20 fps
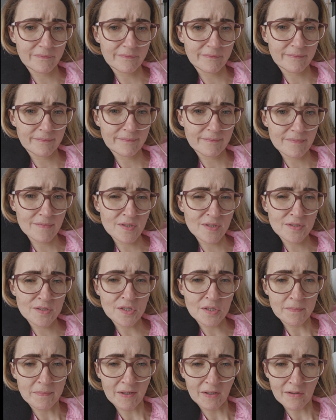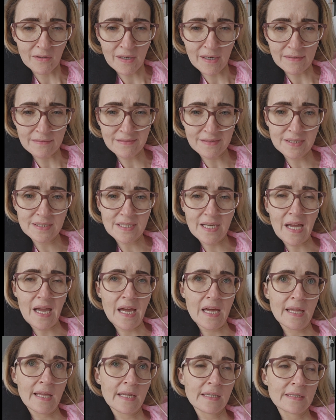stood my ground
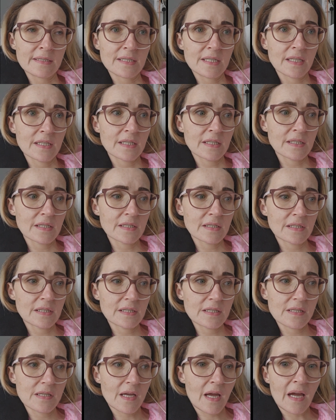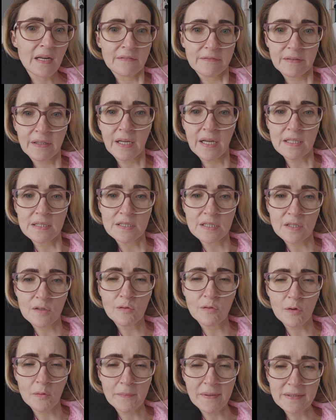and advocated for
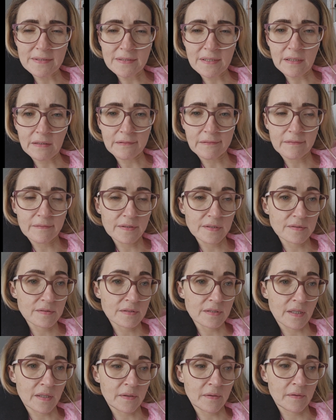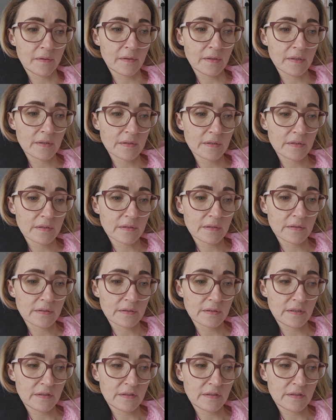myself. So if